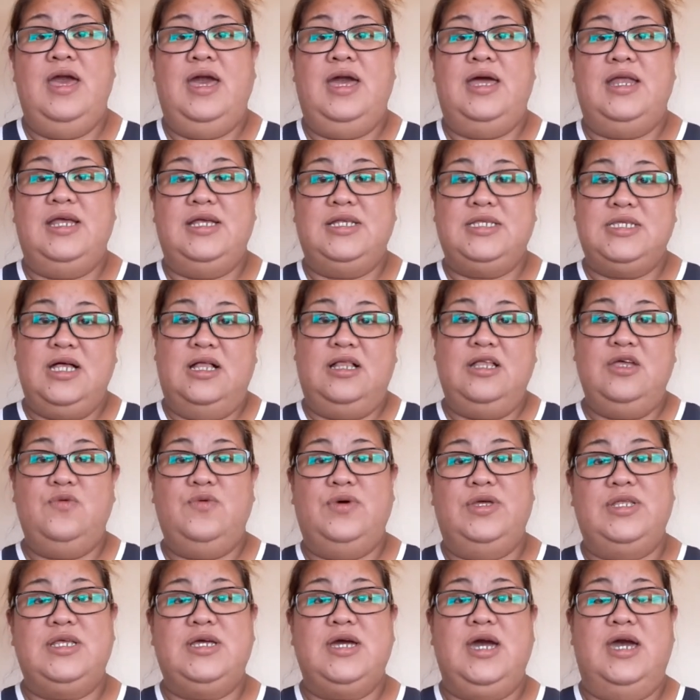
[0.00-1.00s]
And I tell you
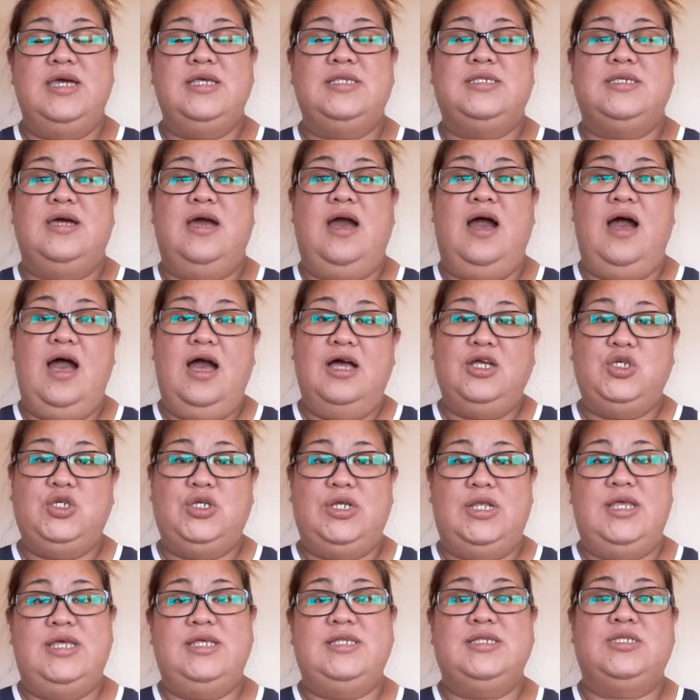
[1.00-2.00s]
what, guys, I
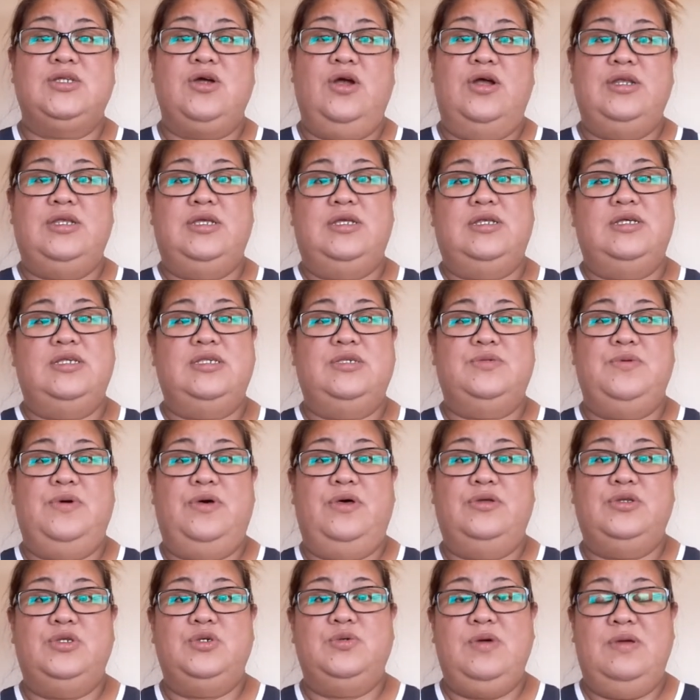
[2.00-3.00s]
actually started as
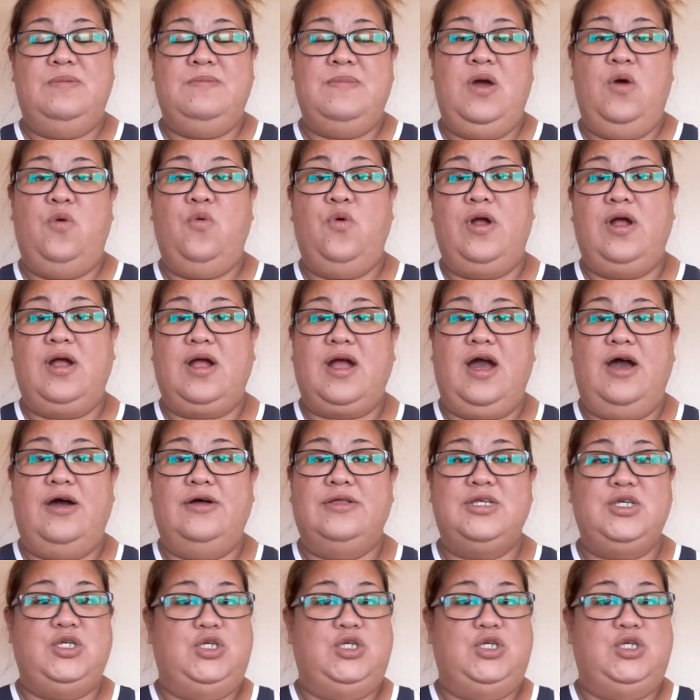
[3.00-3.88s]
well doing my workout.